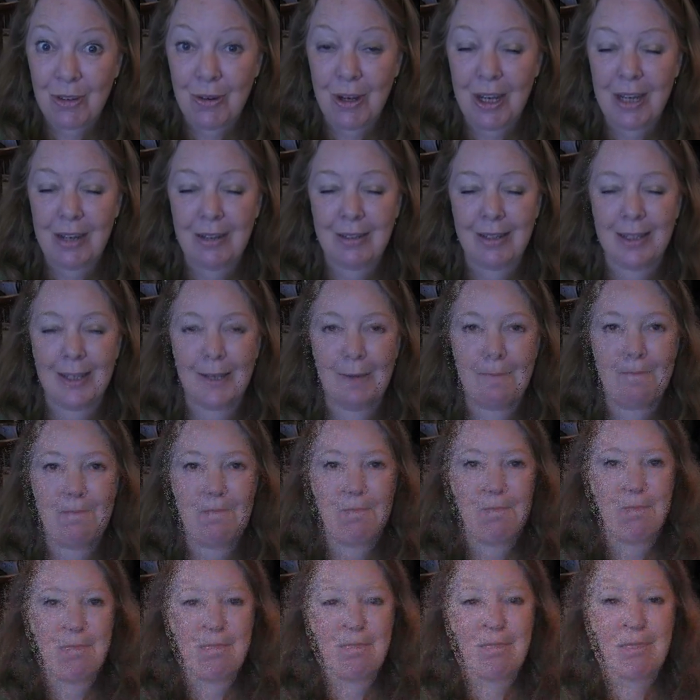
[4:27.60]
Great idea.
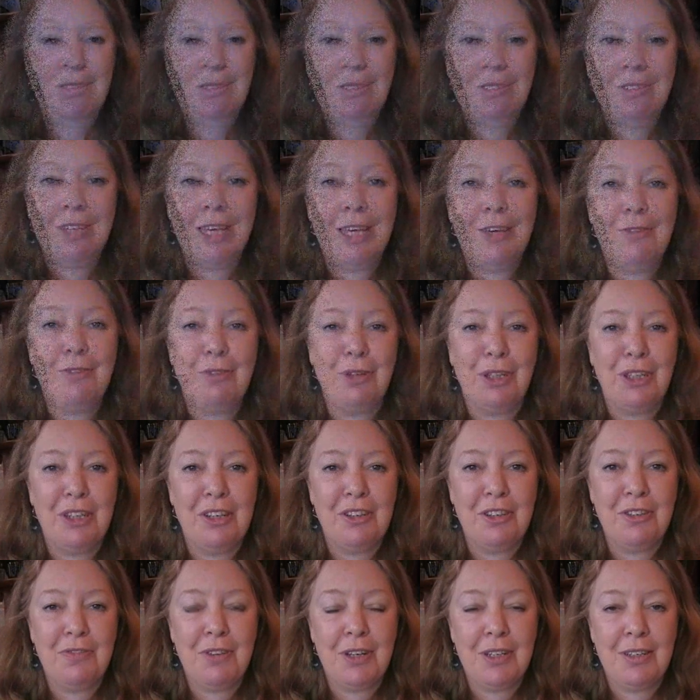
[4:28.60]
We're still savouring
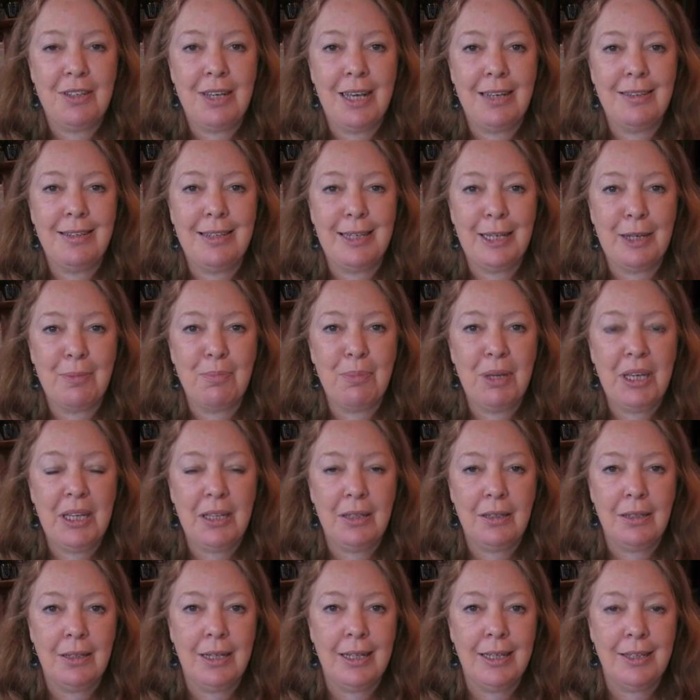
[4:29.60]
this fantastic
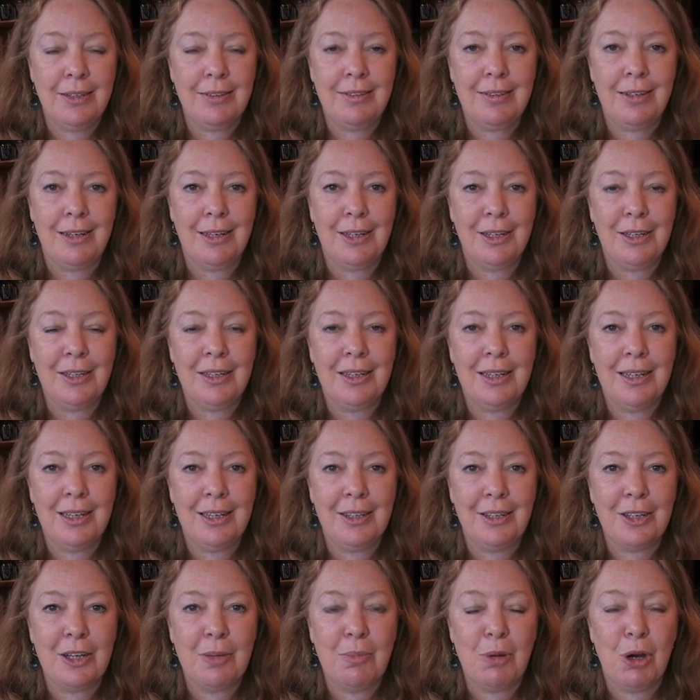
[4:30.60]
meal at
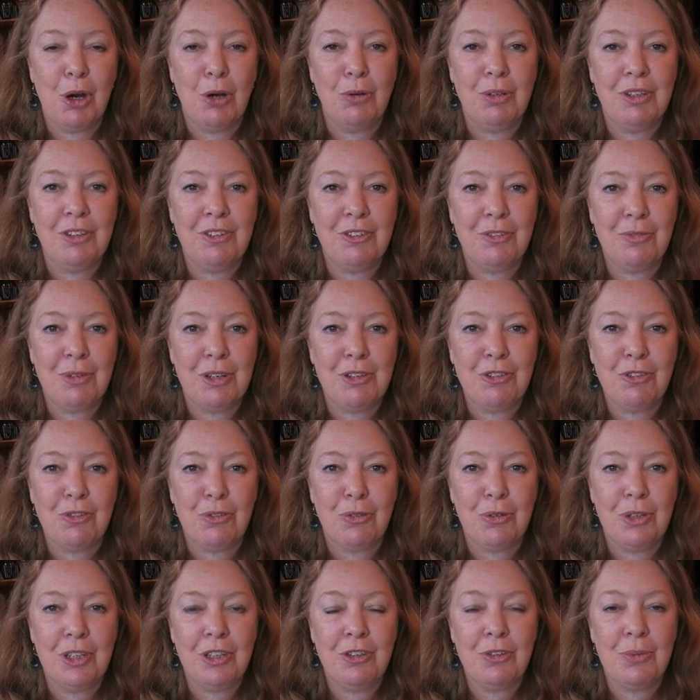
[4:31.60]
Kamares
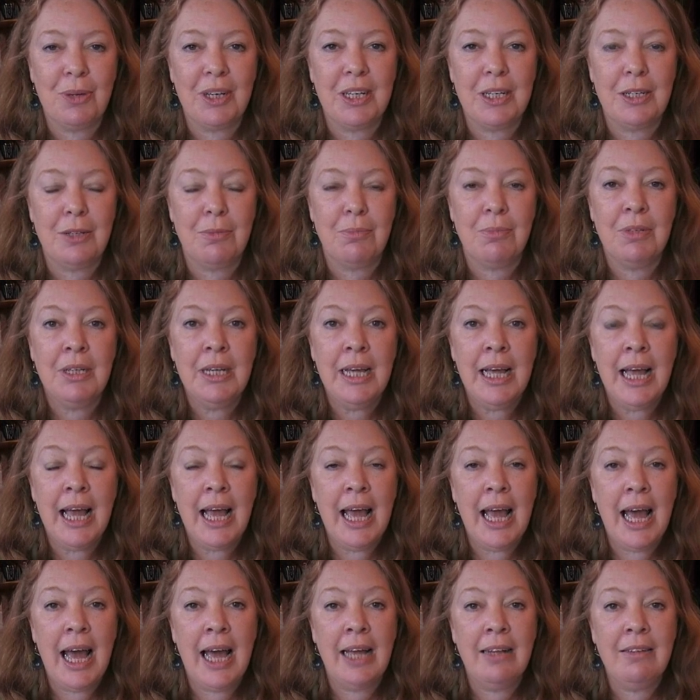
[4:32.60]
Restaurant in Twickenham,
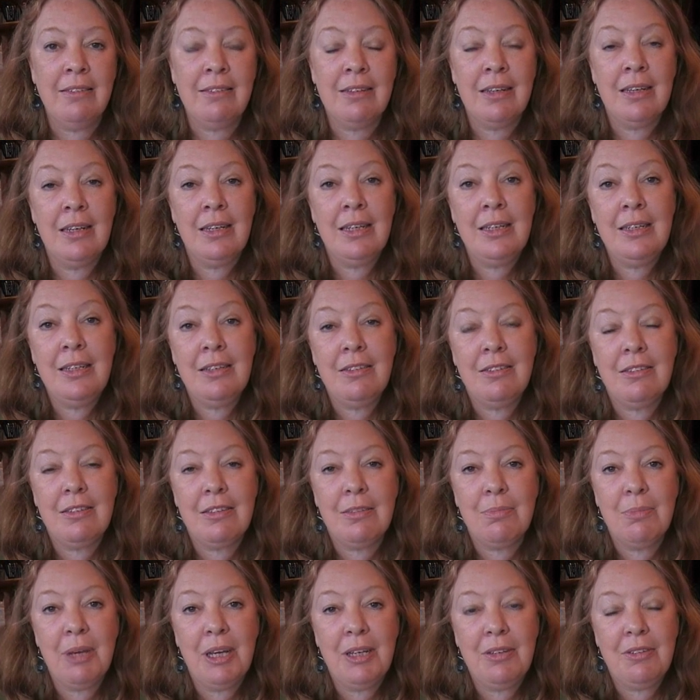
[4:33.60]
and Lydia's
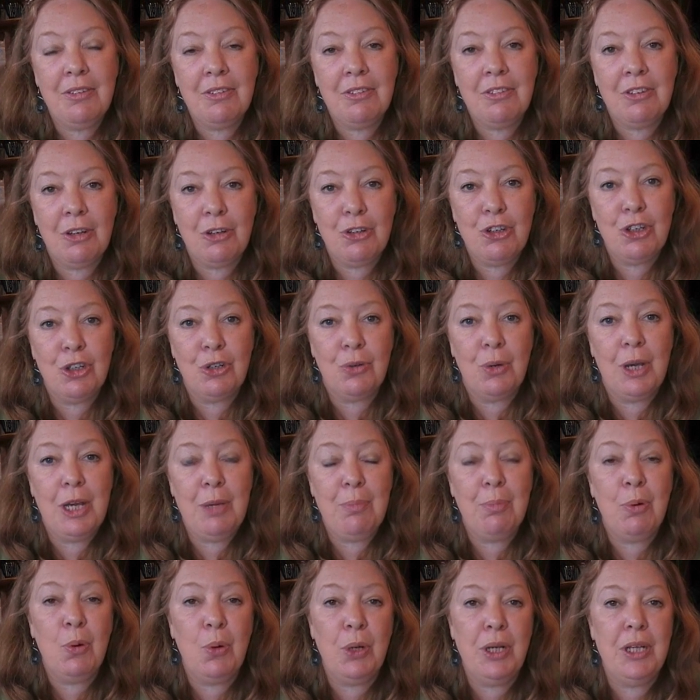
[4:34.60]
just made such a great
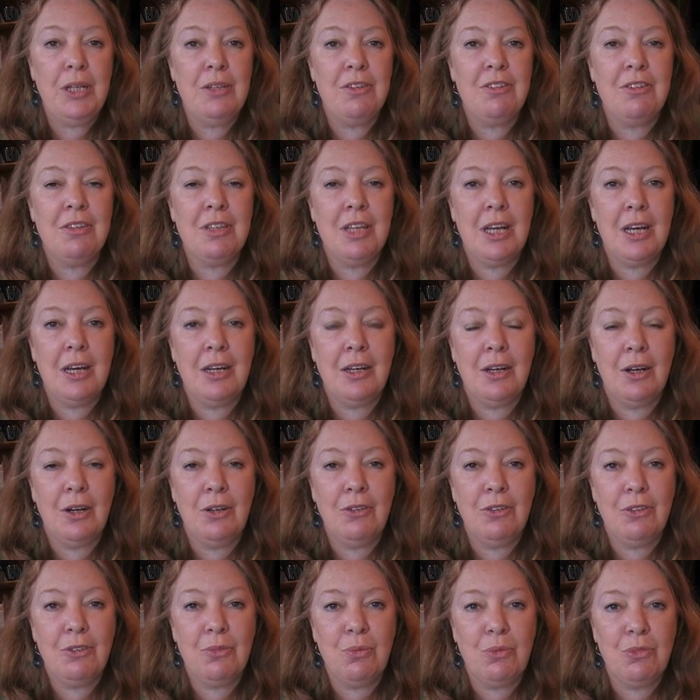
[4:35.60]
point that I
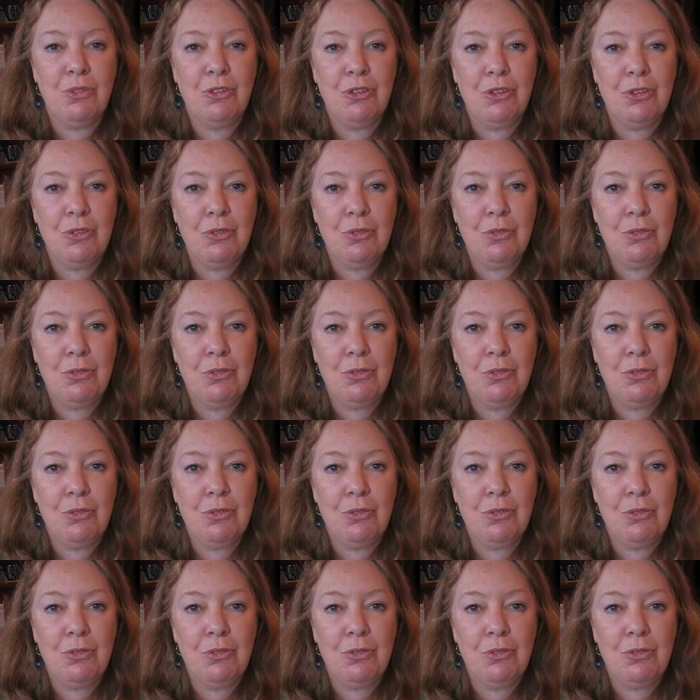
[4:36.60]
just want to